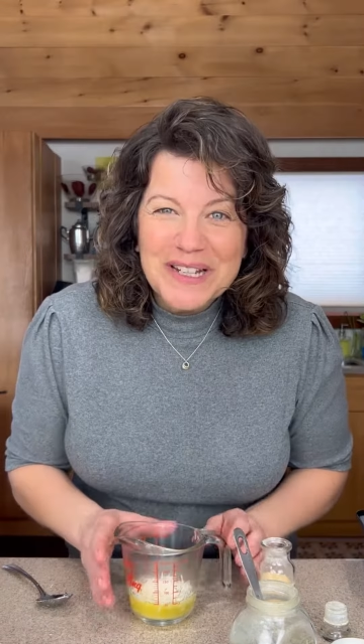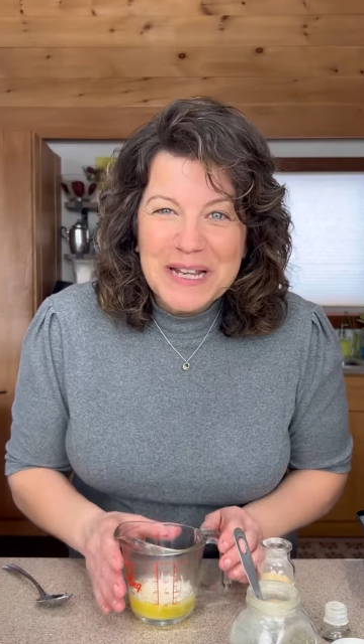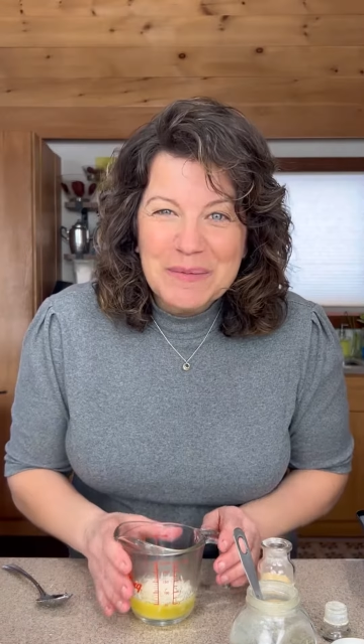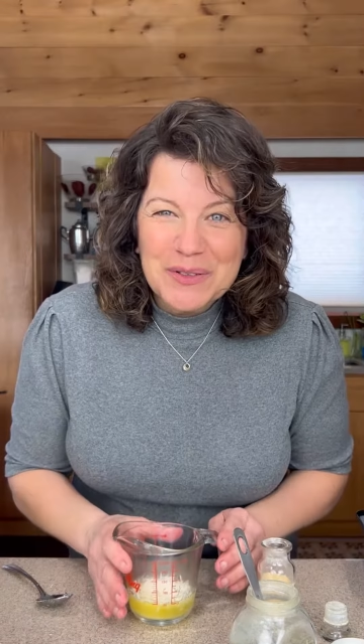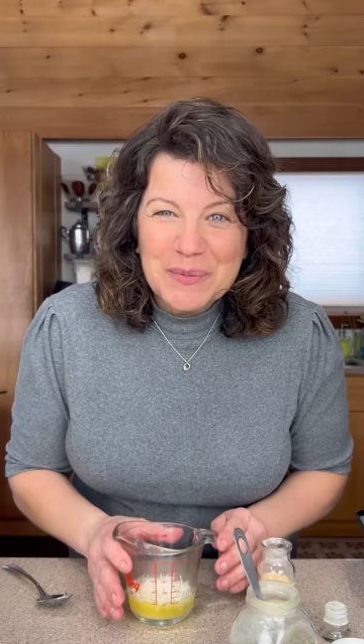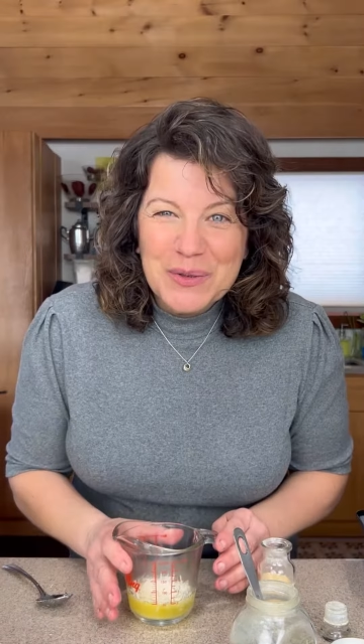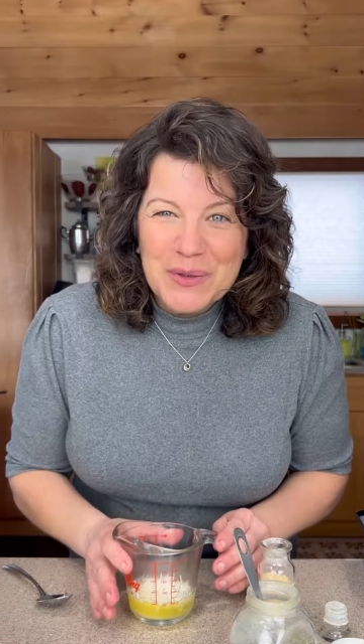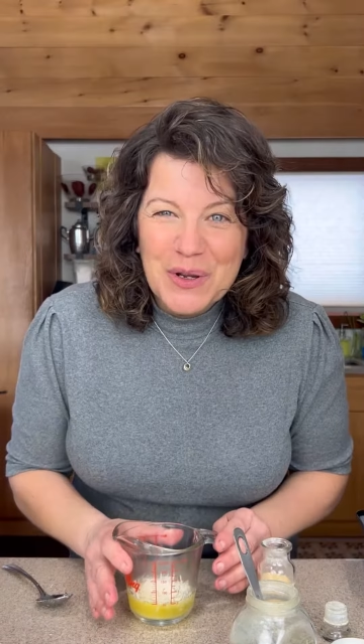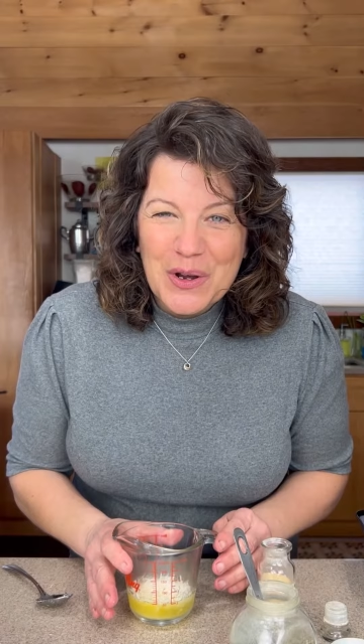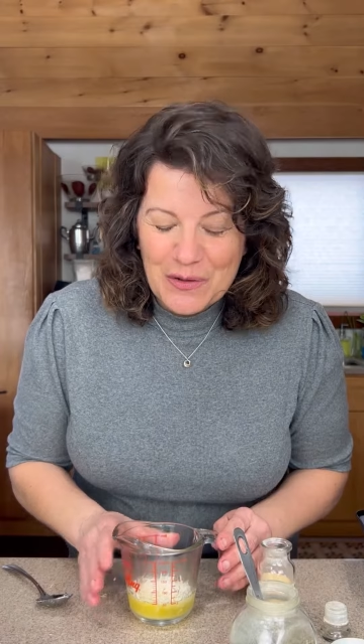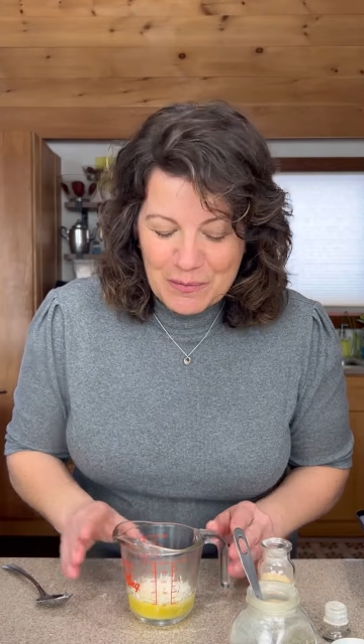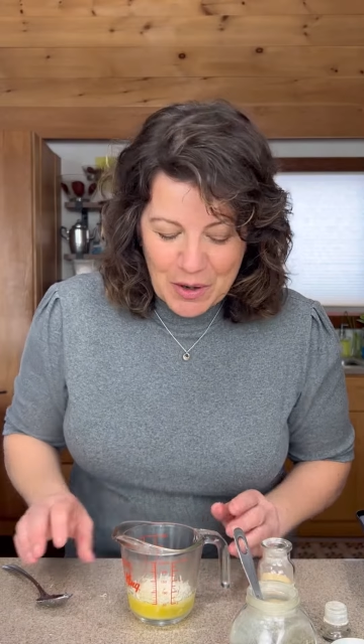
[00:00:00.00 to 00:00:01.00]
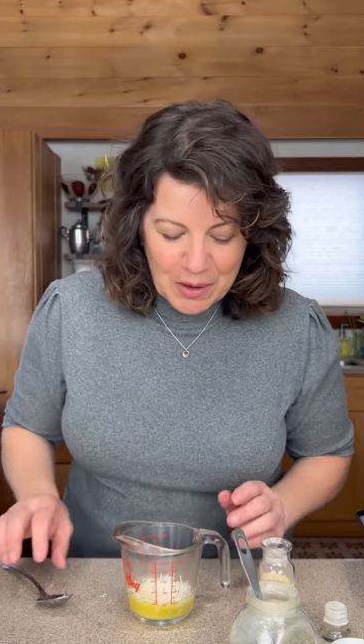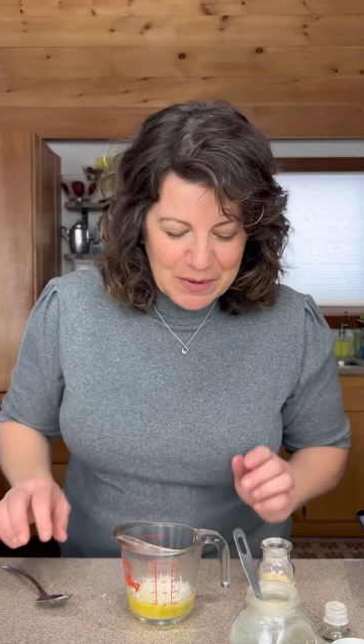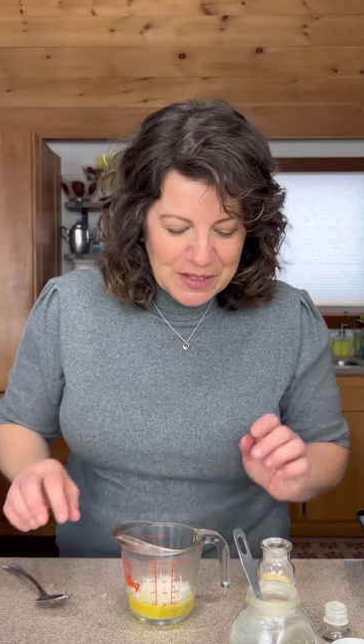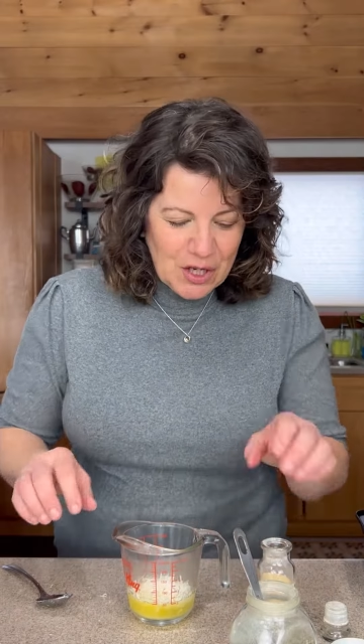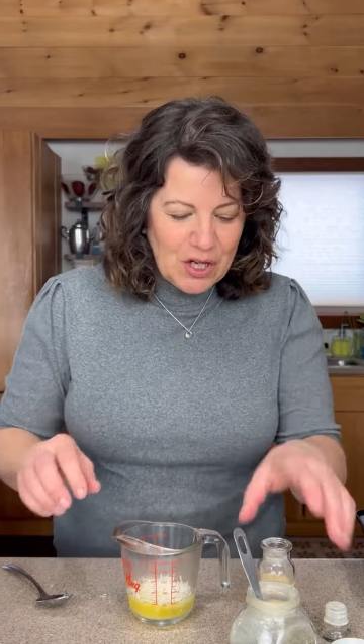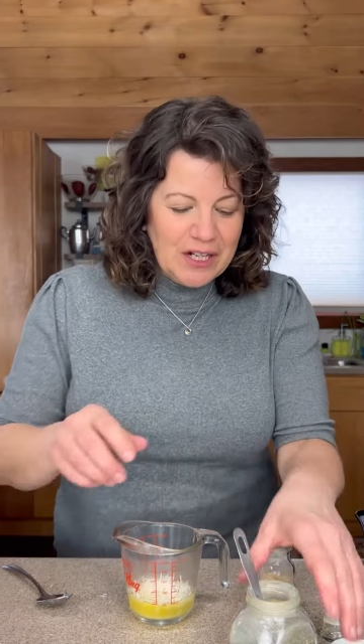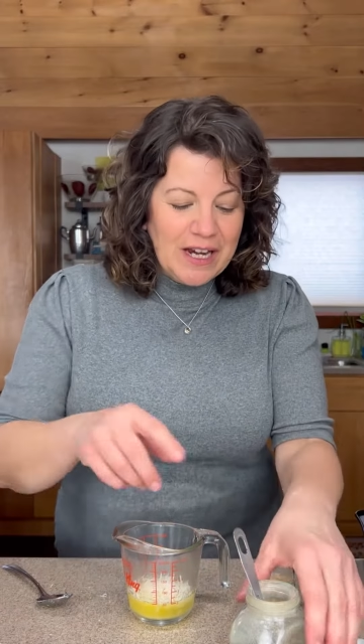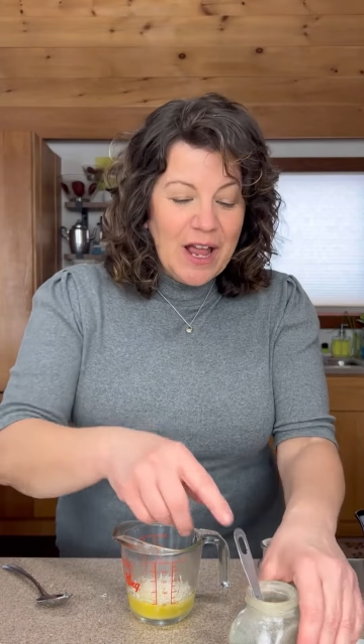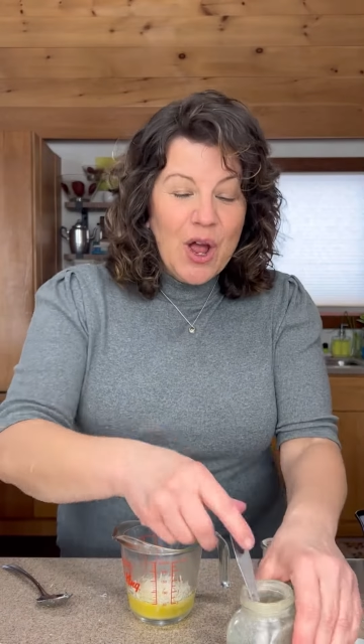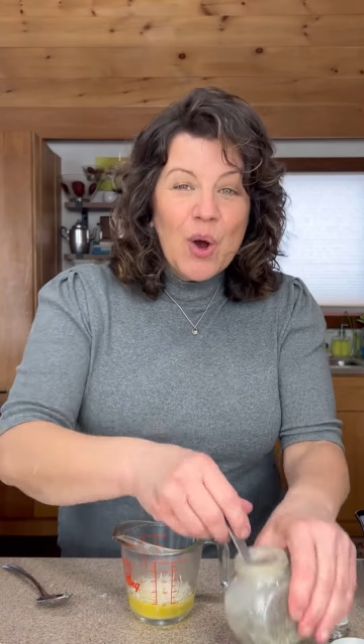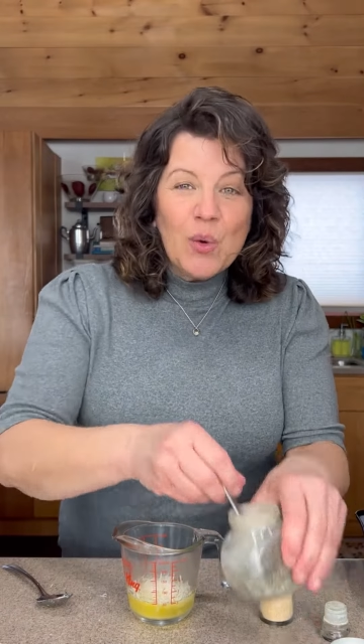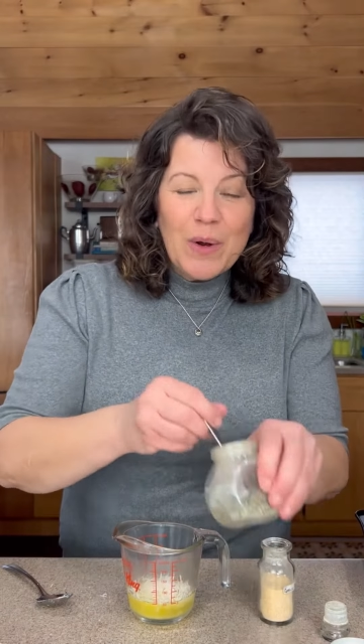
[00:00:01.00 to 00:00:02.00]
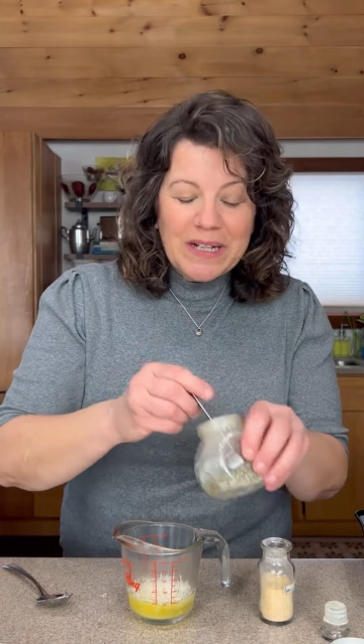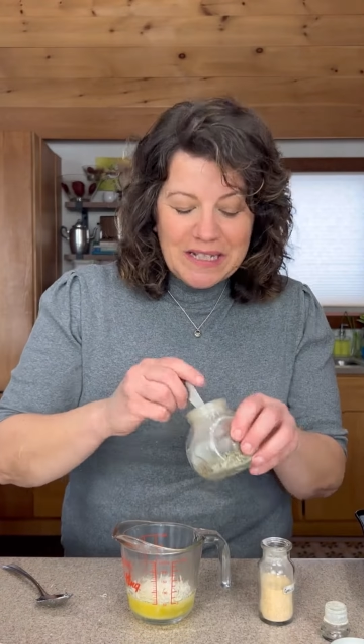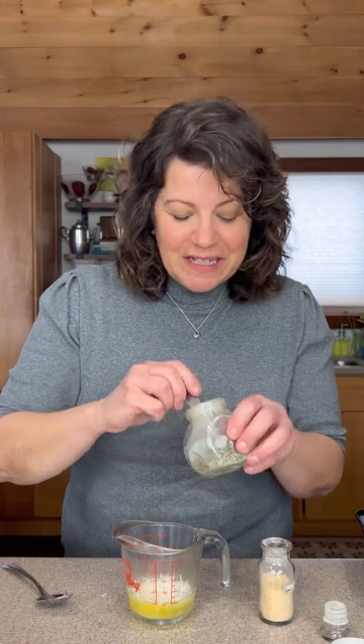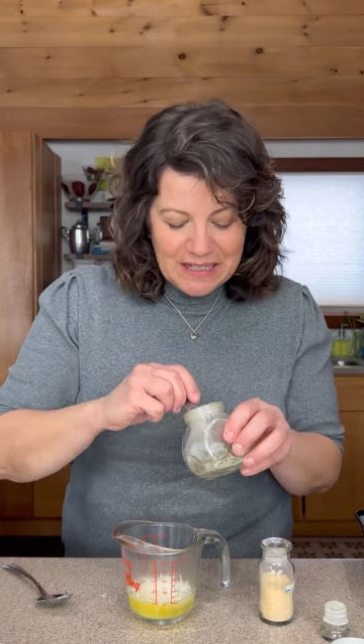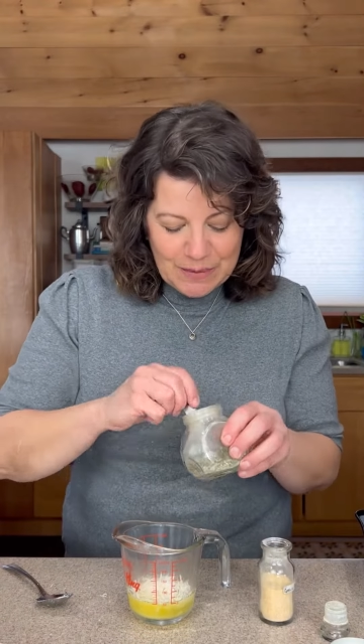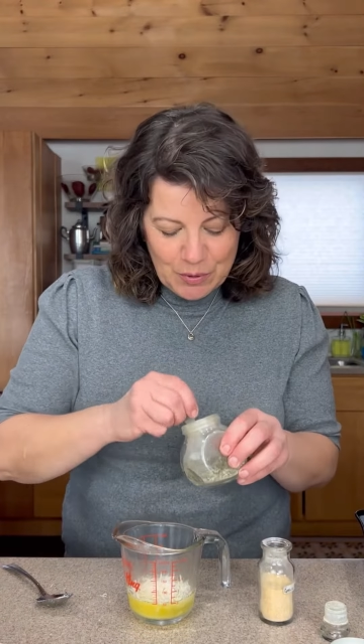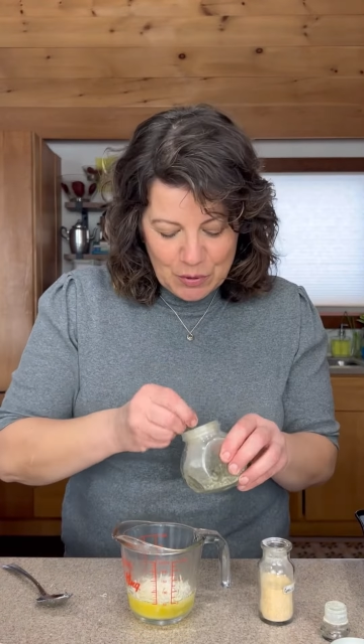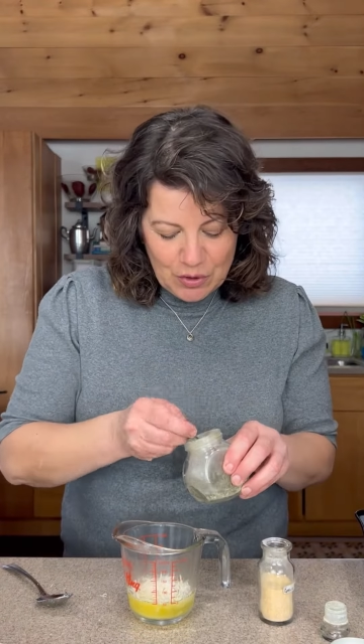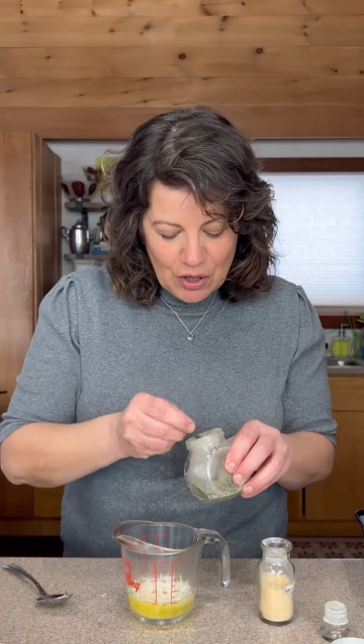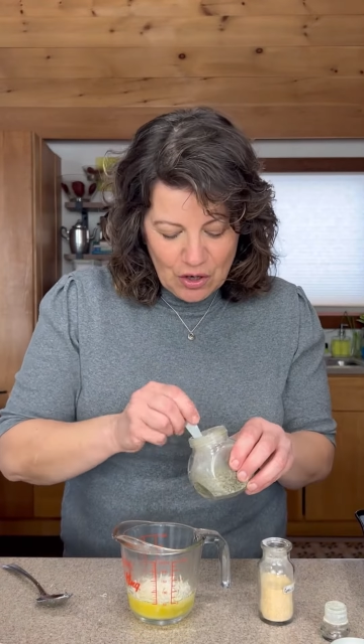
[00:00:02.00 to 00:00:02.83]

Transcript: tablespoon of Parmesan, 1 teaspoon